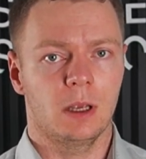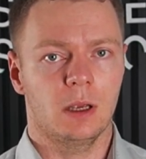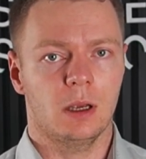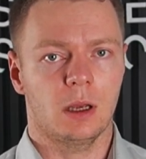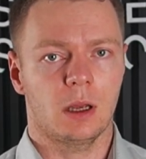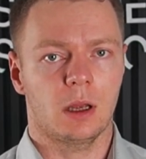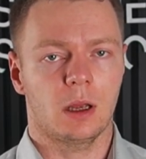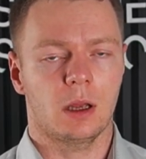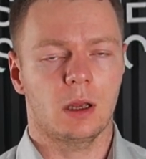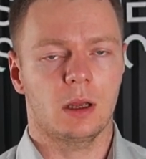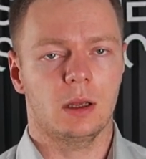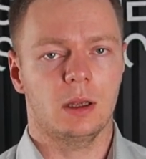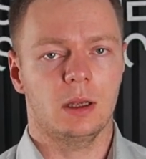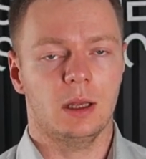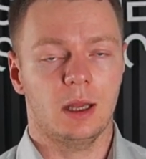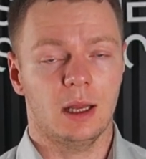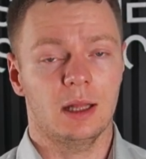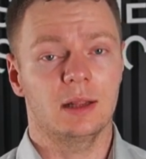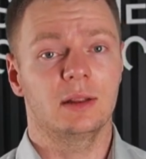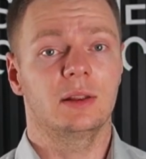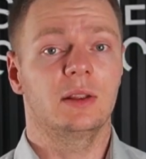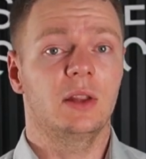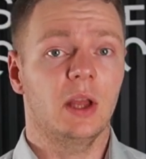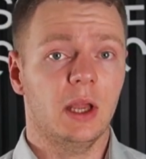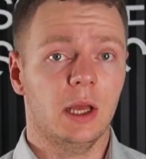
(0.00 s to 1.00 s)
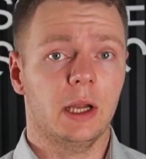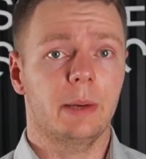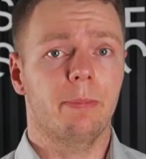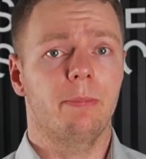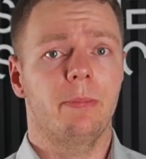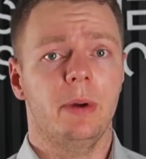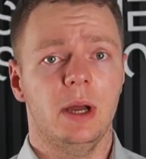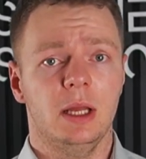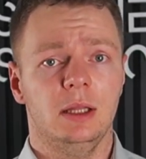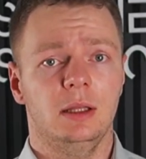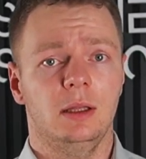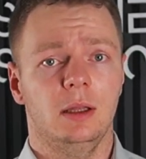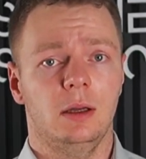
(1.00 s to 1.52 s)
and they are
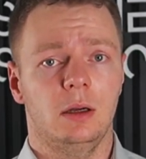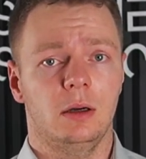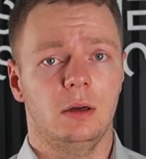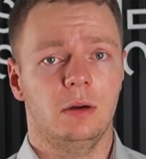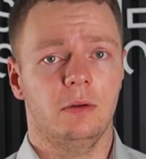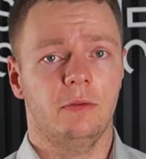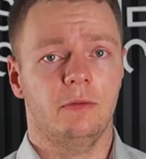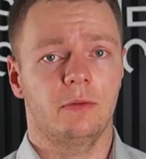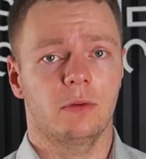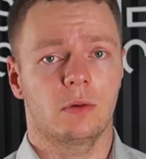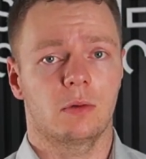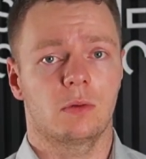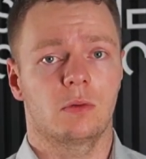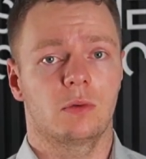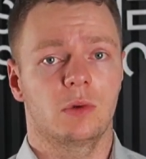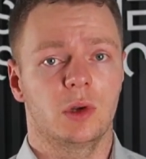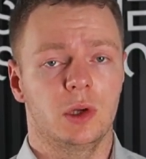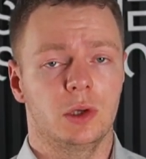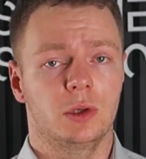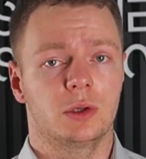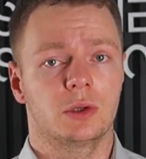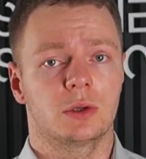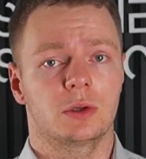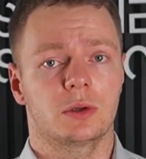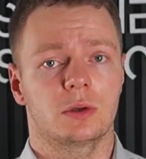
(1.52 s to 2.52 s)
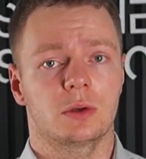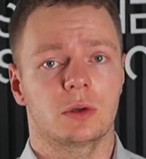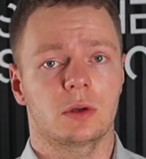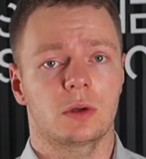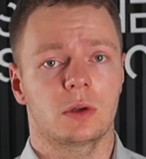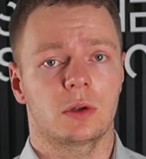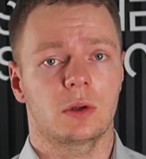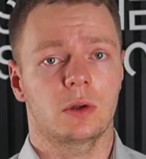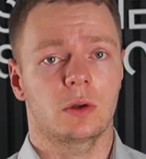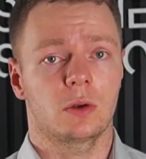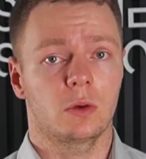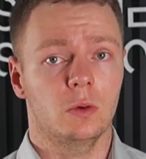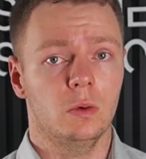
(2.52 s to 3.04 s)
better for rich
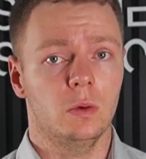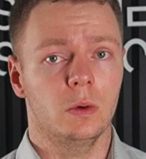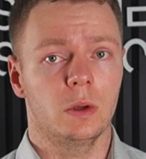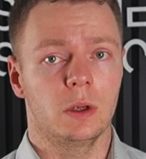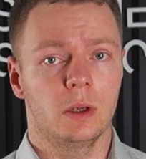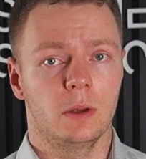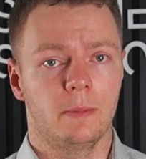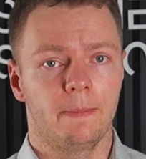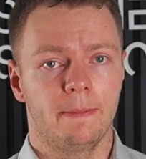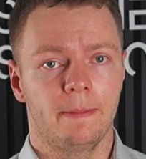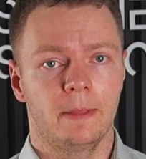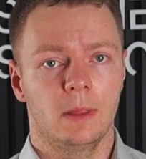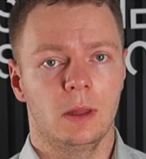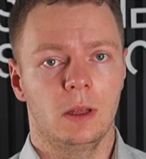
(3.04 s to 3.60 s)
GUI.